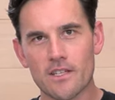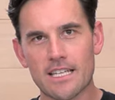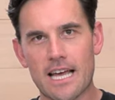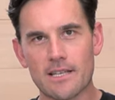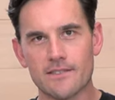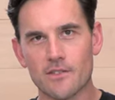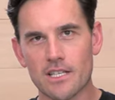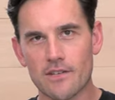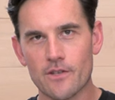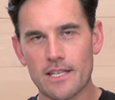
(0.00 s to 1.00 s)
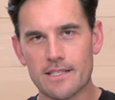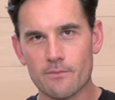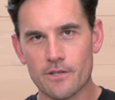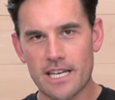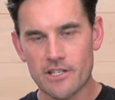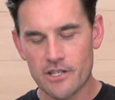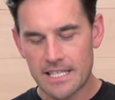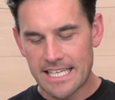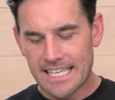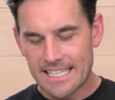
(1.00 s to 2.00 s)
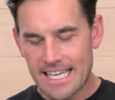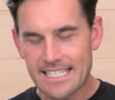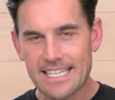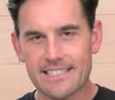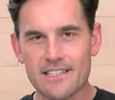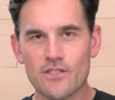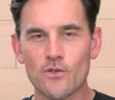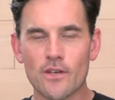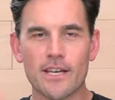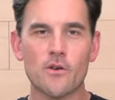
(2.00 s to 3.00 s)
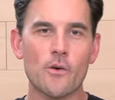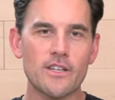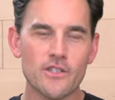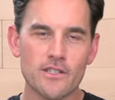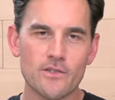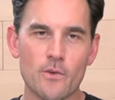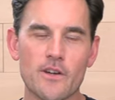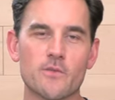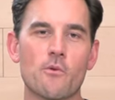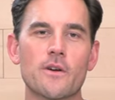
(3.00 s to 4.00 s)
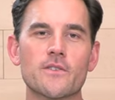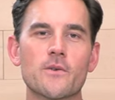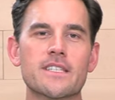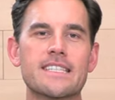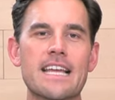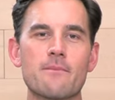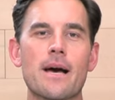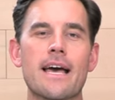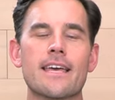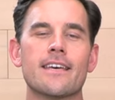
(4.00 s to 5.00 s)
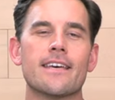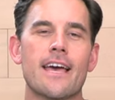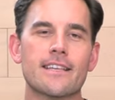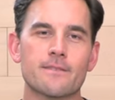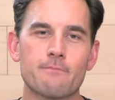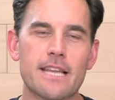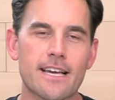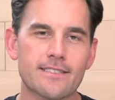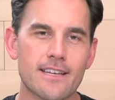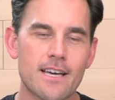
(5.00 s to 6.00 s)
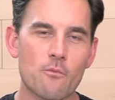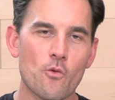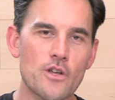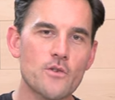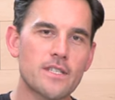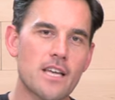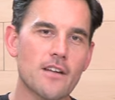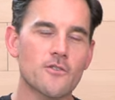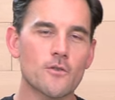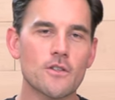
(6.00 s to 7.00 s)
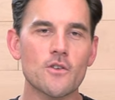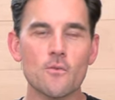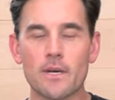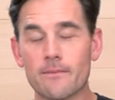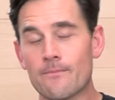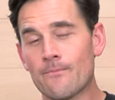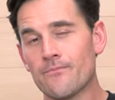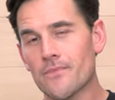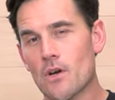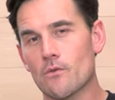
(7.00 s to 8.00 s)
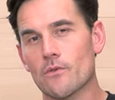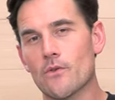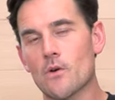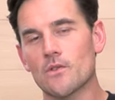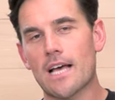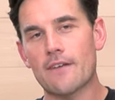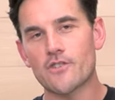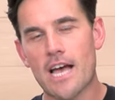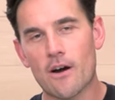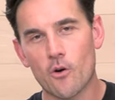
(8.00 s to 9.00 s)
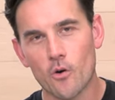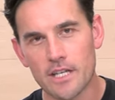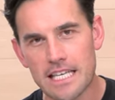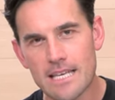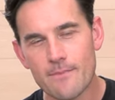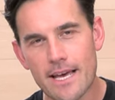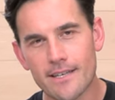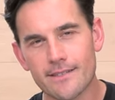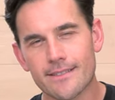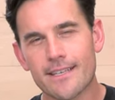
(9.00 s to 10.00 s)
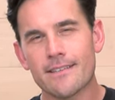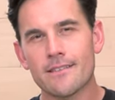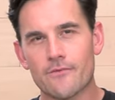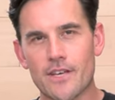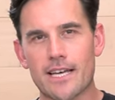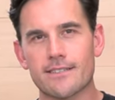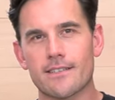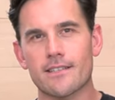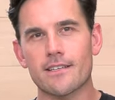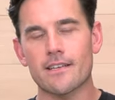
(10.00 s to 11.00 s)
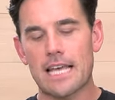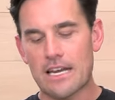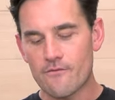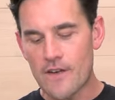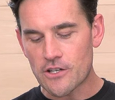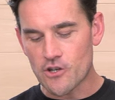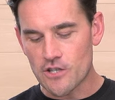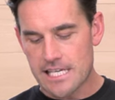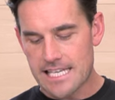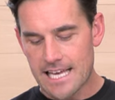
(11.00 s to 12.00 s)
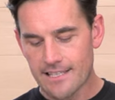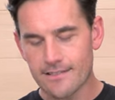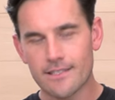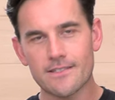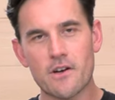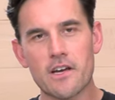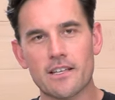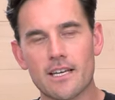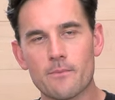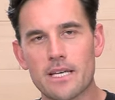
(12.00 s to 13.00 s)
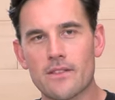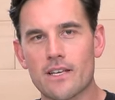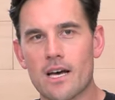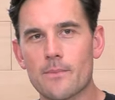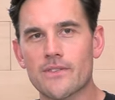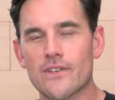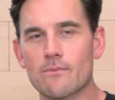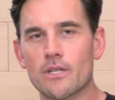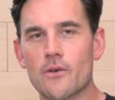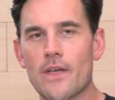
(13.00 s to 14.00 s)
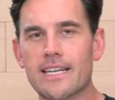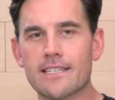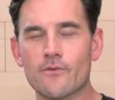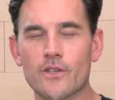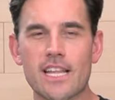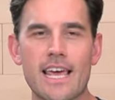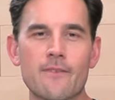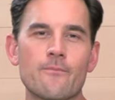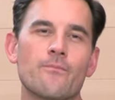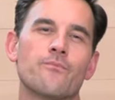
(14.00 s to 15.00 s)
looking at. Still going to give you lots of protection. That does it. You still got questions? Rider support is always standing by at speedx.com where you can talk to a human over the phone, live chat, or emails. If you got a set of the Adventure GTX, let us know how you like them in the comment section below. That does it for today.